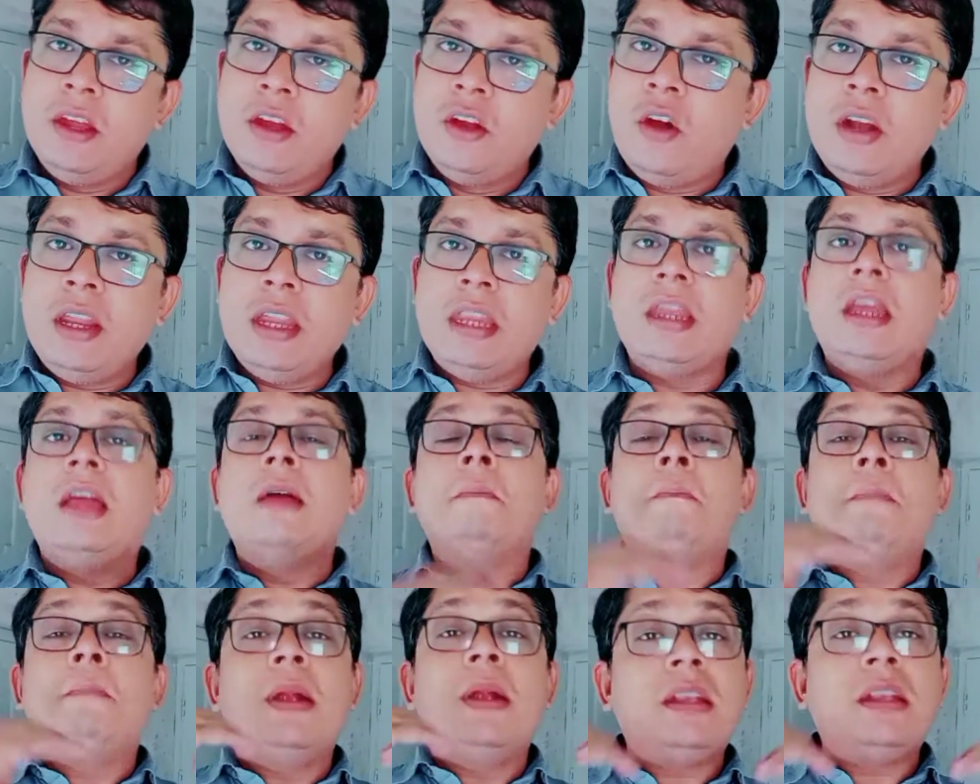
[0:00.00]
Got
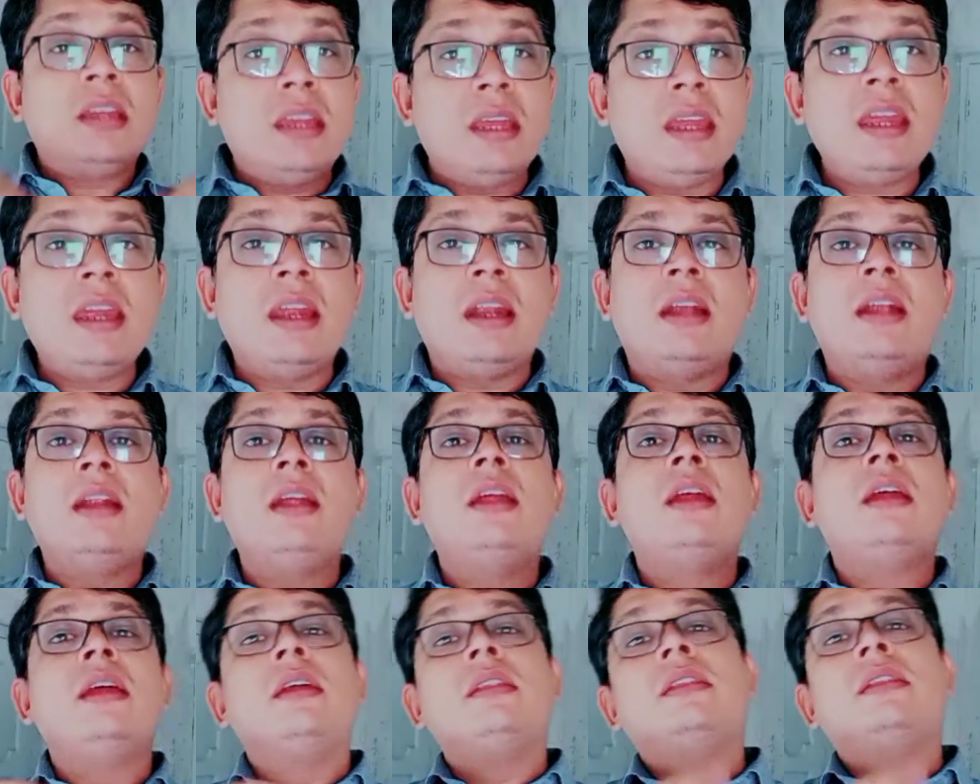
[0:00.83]
it? But
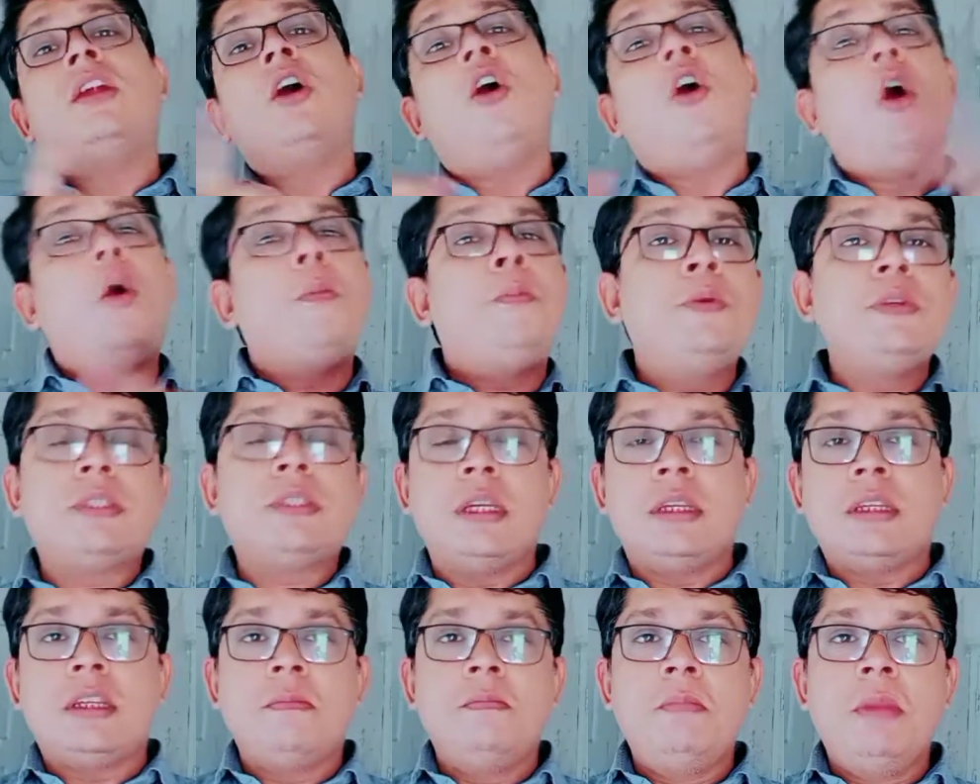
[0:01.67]
here the
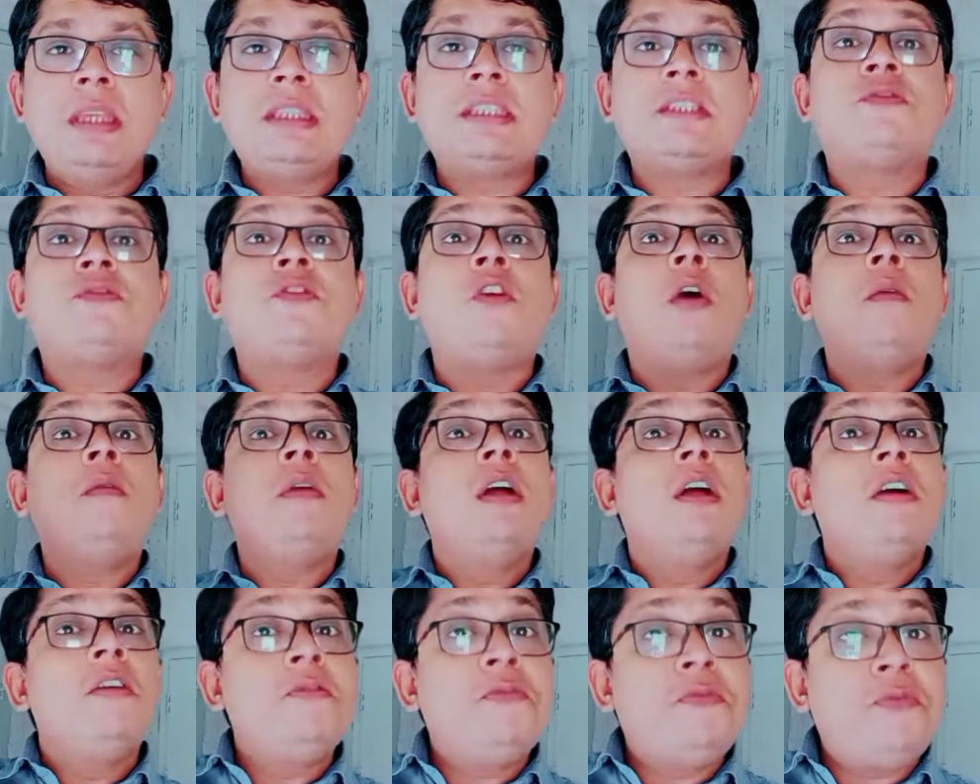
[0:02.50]
opposite means
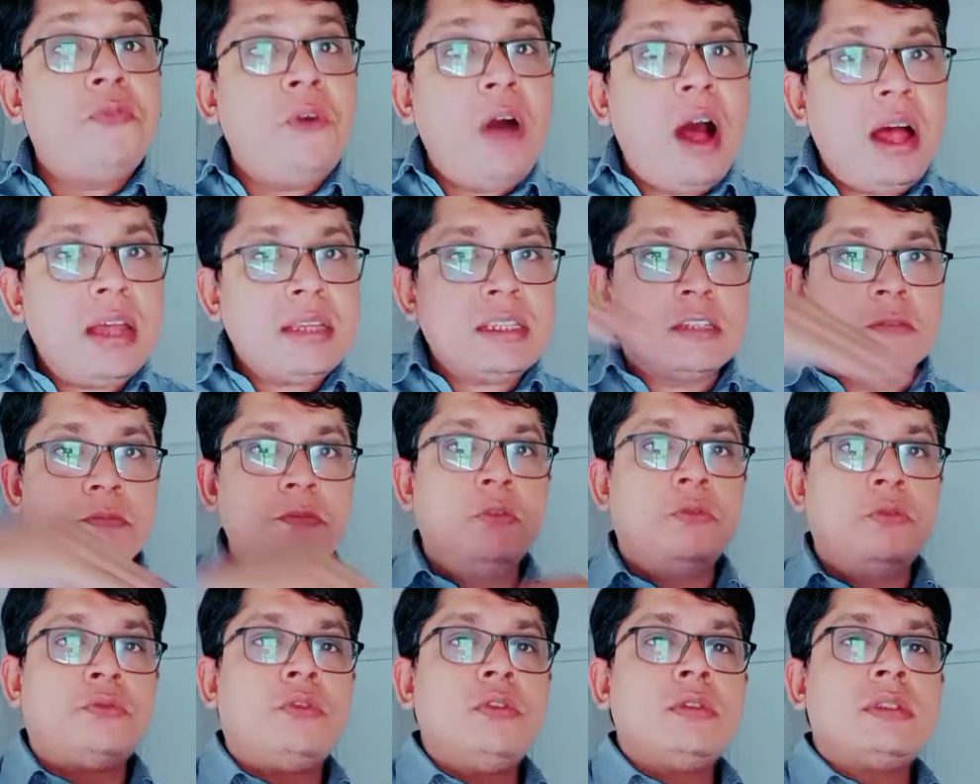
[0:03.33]
from fast
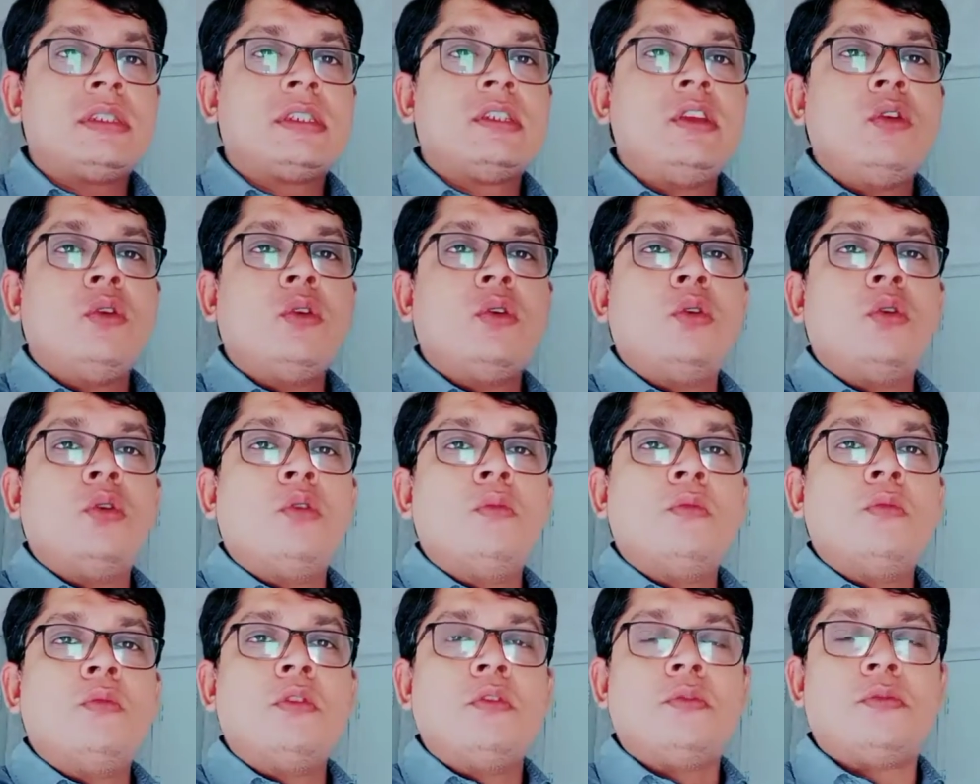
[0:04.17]
move to slow
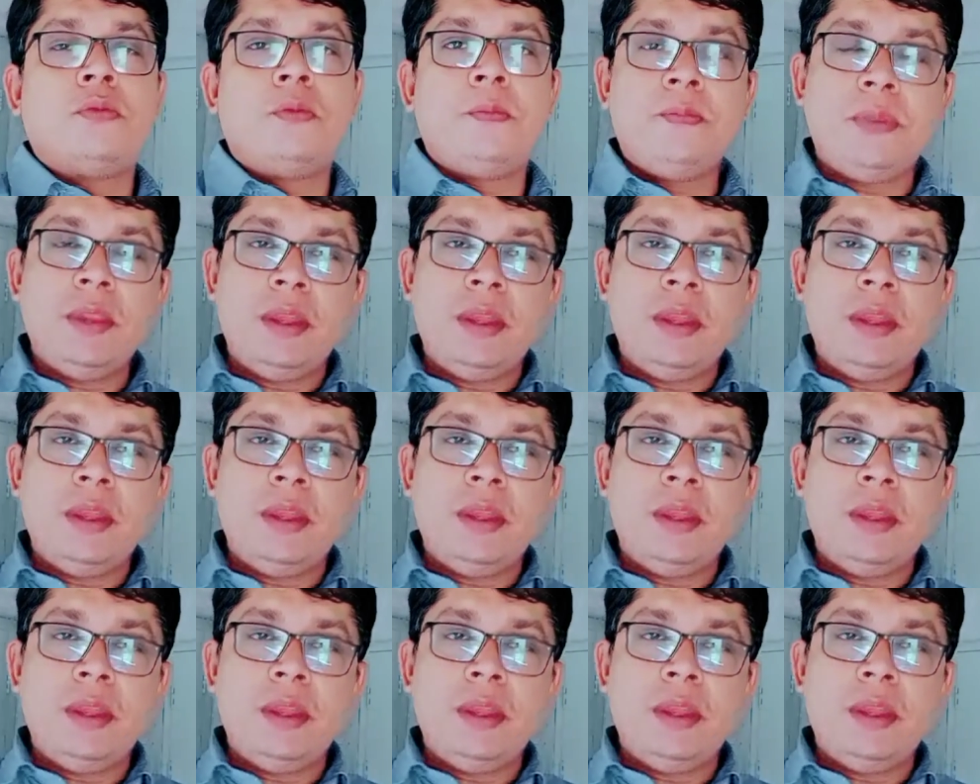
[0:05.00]
move.